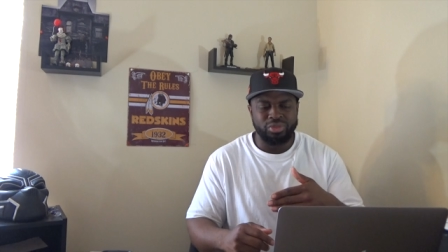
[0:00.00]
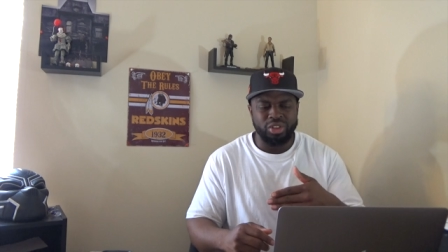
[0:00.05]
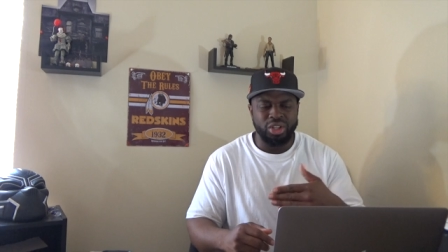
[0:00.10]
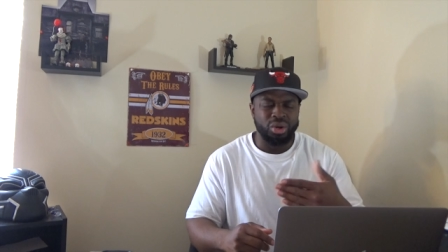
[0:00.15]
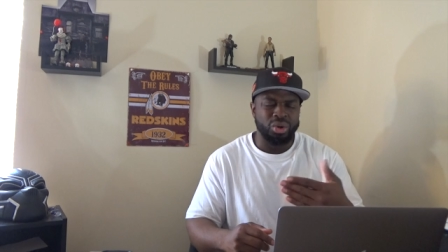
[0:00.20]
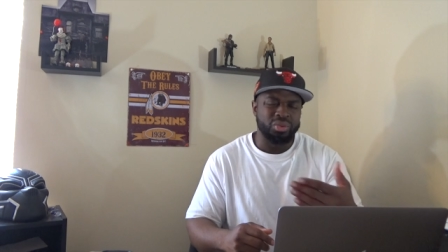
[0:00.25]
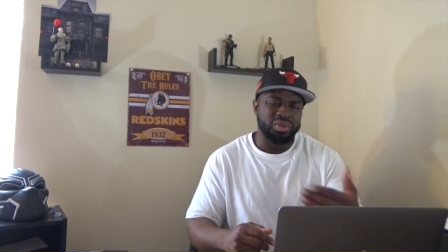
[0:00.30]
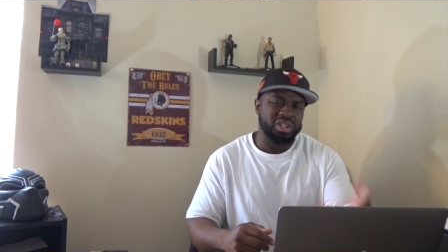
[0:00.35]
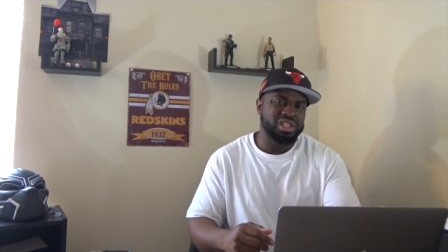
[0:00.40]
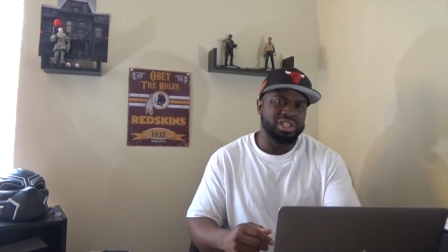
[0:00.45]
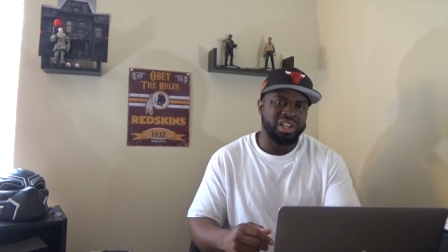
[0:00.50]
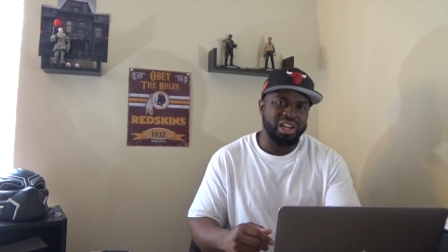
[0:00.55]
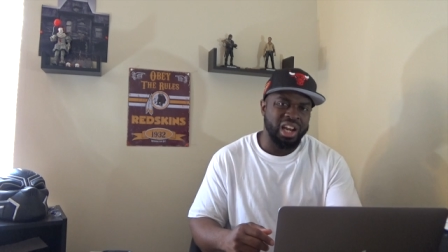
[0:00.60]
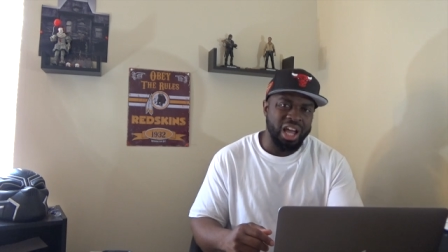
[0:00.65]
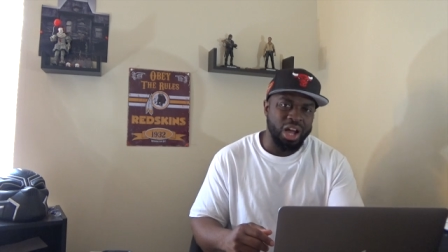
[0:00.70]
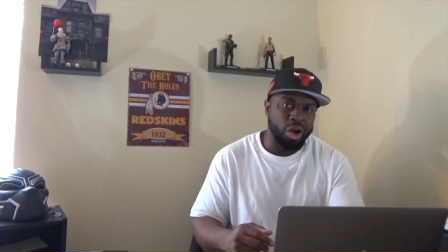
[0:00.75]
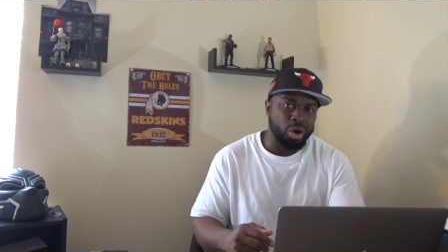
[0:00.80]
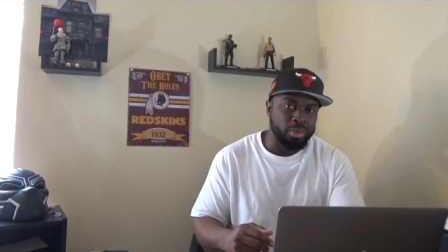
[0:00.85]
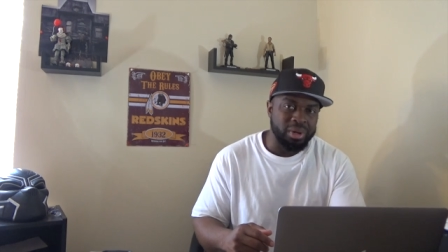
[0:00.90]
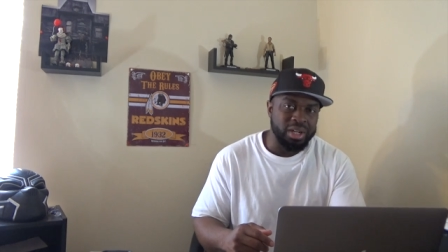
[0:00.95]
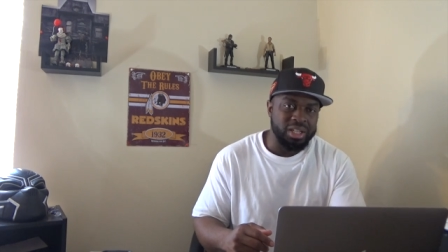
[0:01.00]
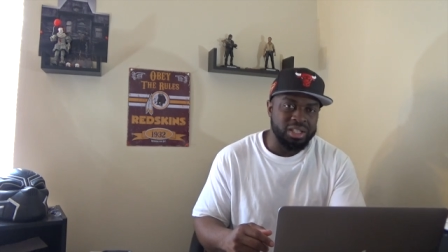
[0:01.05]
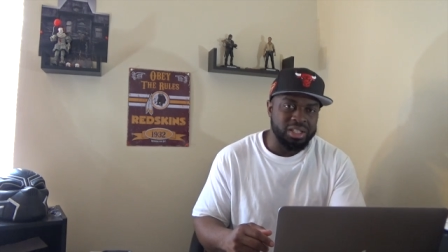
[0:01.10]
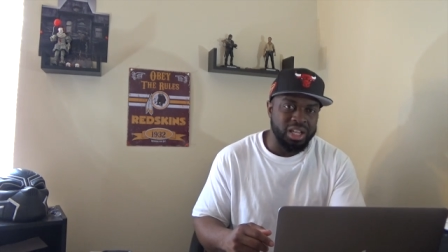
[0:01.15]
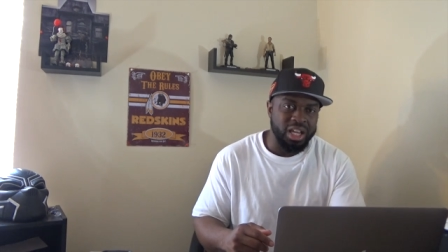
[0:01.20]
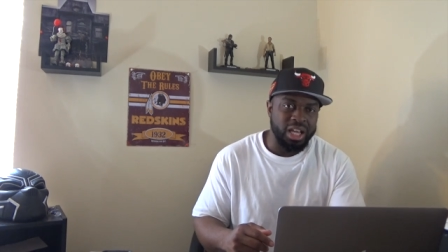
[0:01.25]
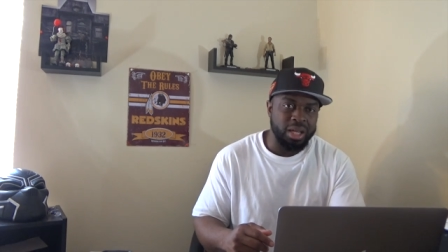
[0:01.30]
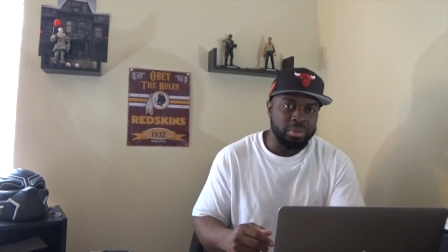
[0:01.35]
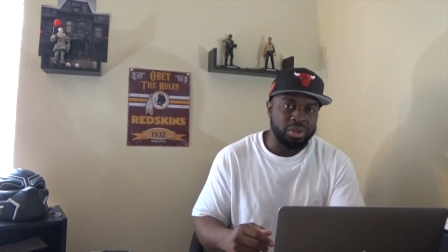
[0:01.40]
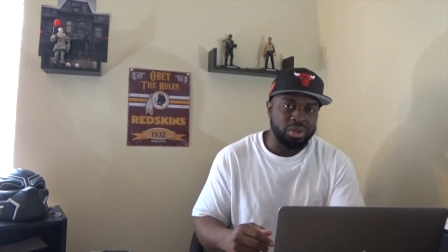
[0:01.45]
you know this cloud-based
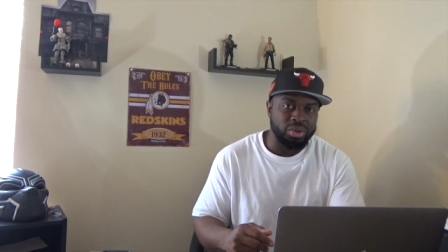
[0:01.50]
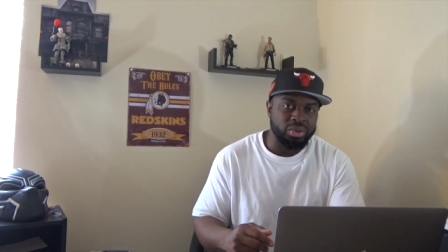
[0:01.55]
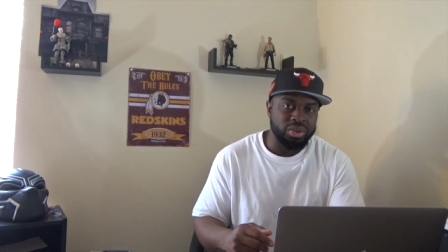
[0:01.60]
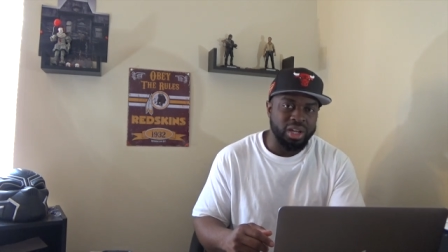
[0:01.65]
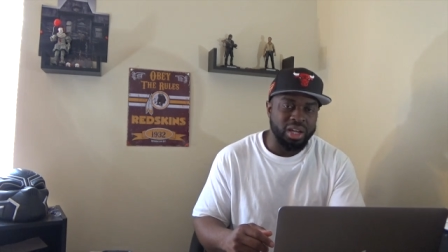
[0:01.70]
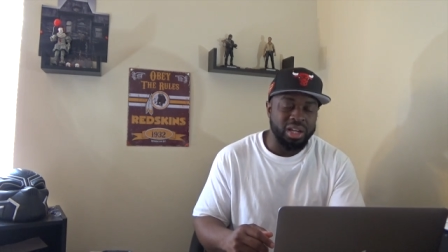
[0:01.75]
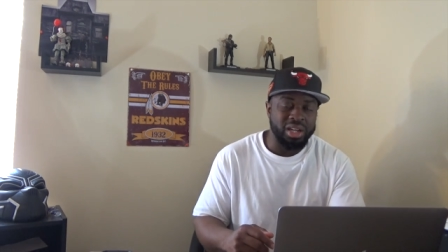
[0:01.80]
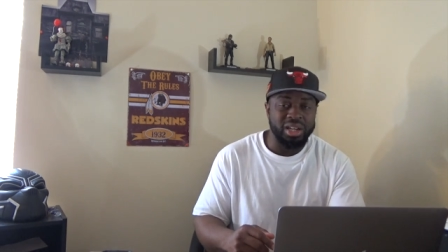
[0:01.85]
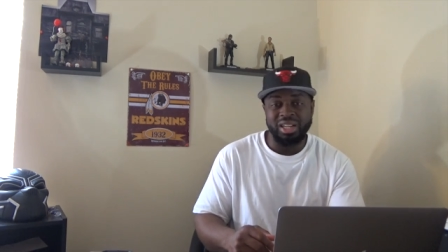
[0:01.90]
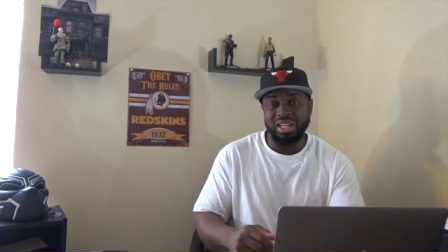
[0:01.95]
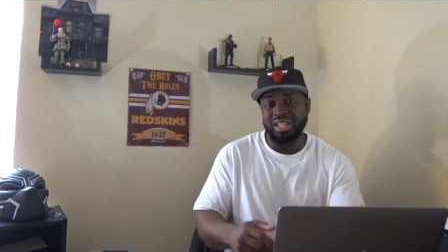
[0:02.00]
gaming. Okay,